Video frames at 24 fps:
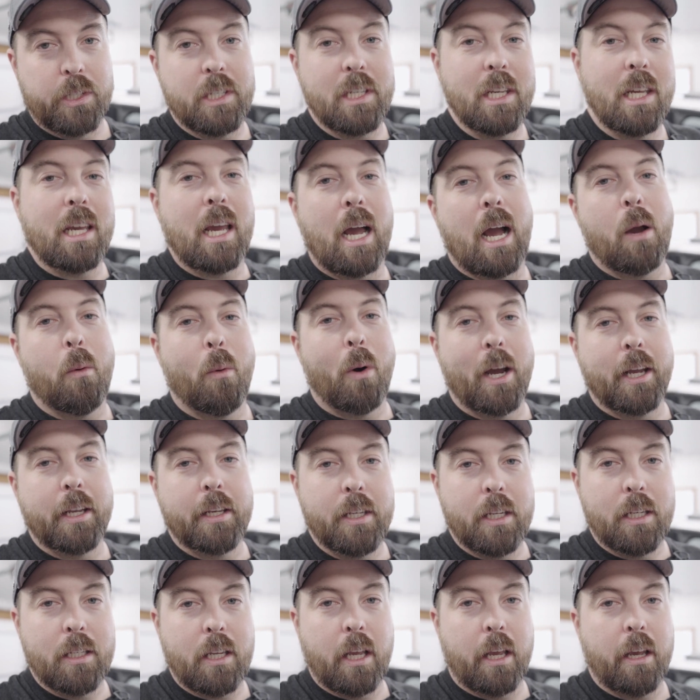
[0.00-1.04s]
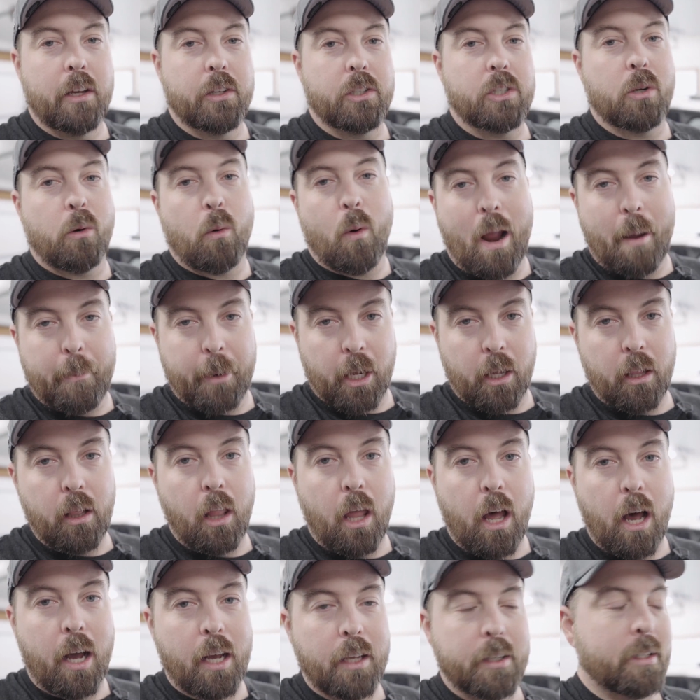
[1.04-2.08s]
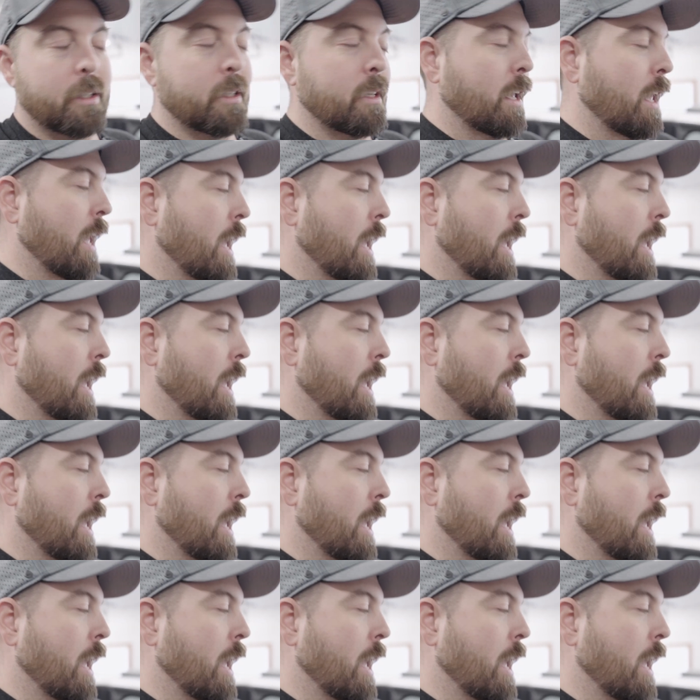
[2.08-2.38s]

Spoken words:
DIY Detail ceramic gloss.